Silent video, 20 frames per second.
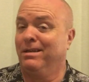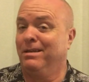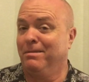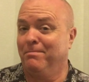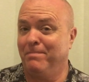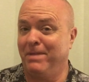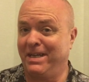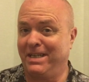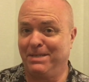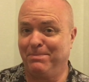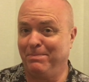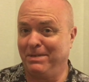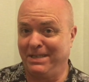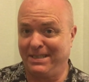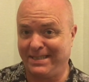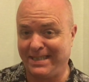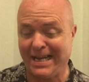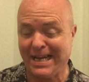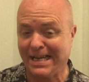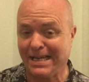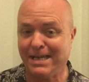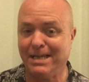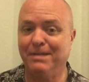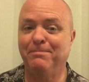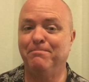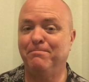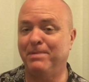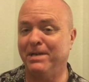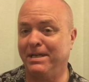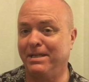makes me sick.
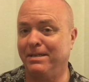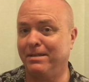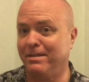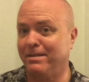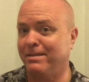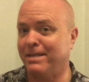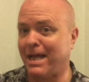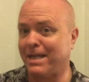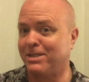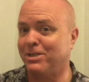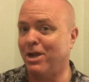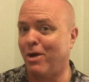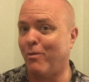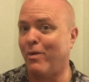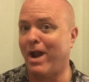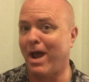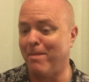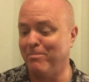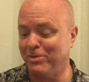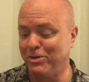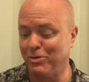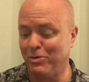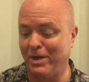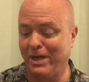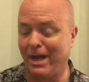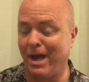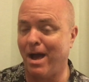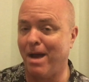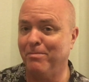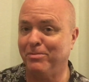But that's not what I'm
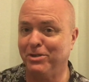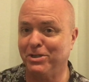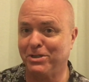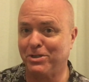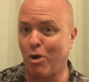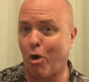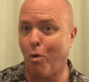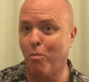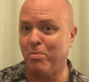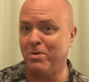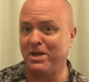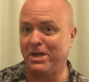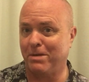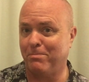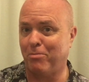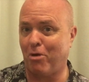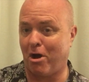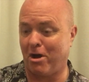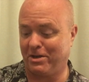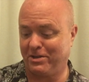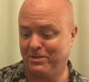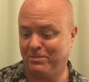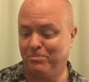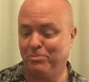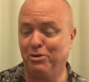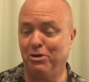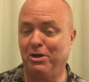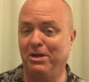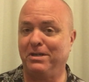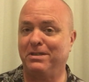doing. I'm just opening a box of
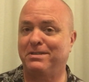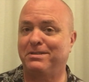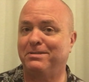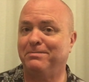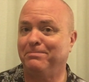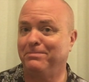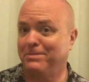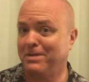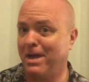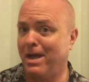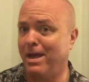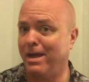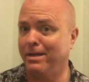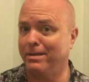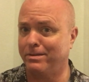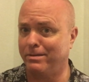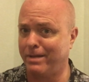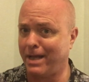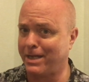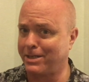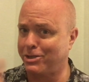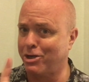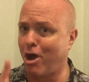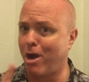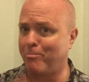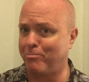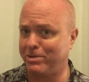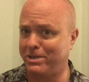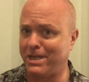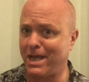books. Okay, so that's
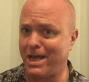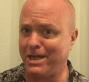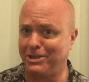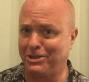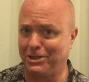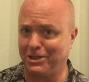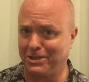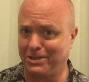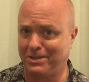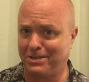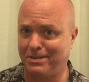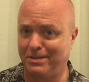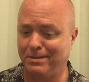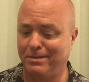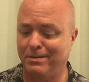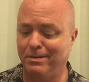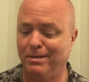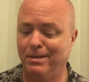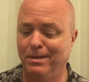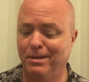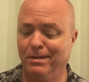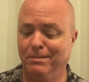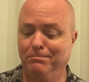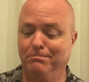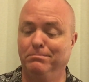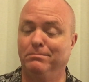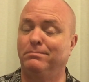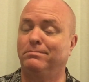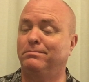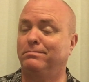not pretentious.
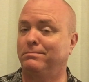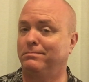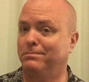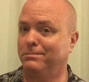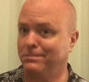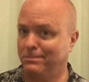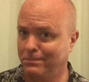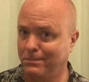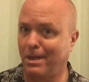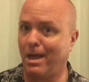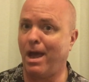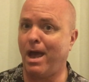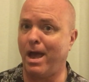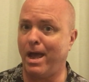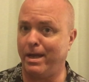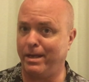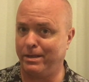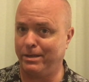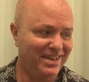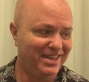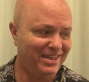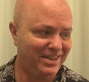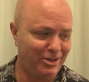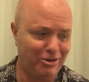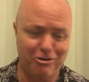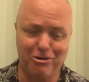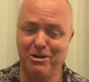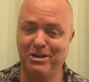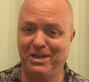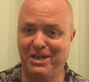Okay, you
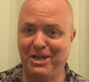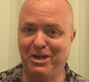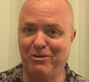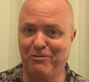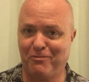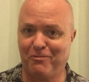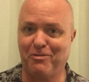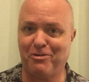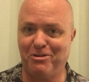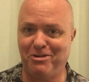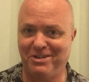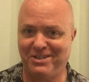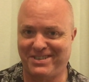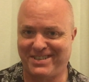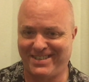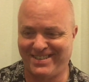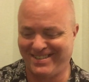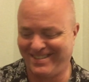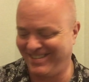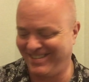heard it here first.